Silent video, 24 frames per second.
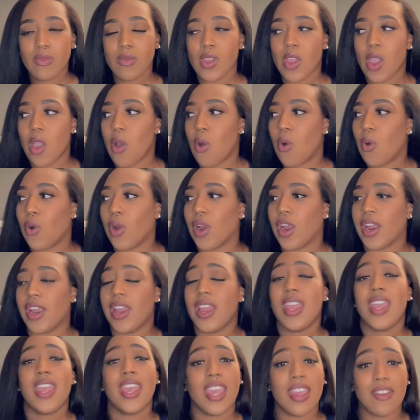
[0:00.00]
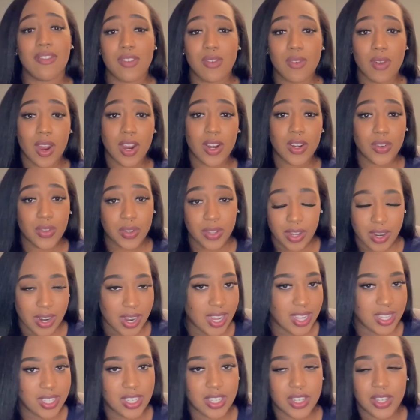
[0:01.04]
Or if you are doing your
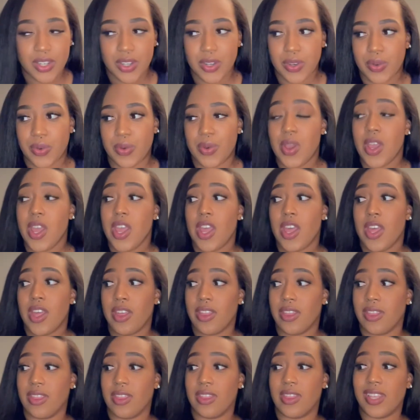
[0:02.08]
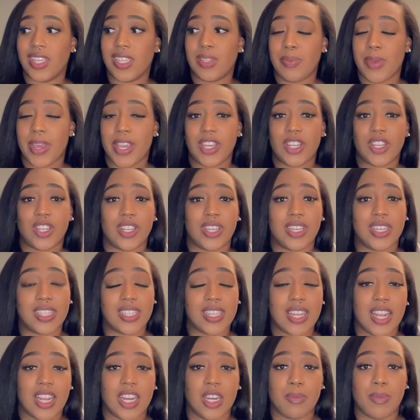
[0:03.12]
head to toe, this patient is
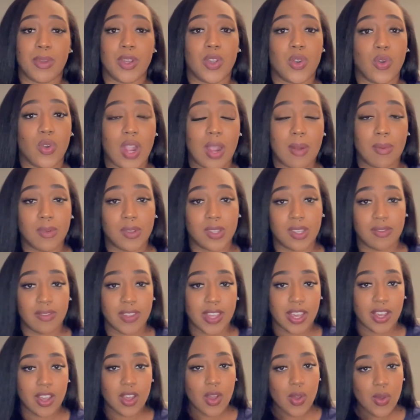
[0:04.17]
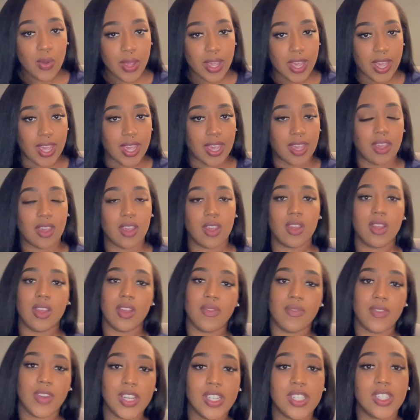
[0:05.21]
not going to be cooperative. Like, okay,
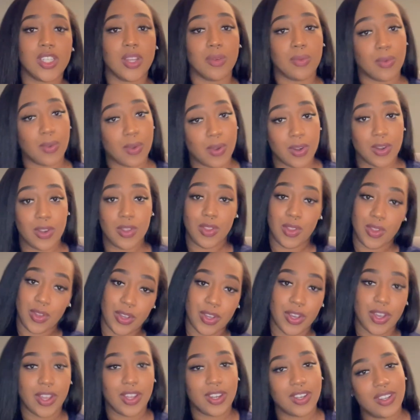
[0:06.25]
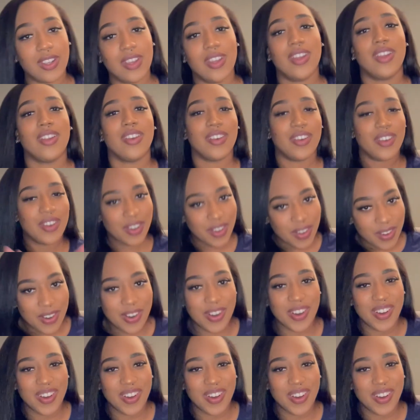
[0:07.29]
first I'm going to look at, no.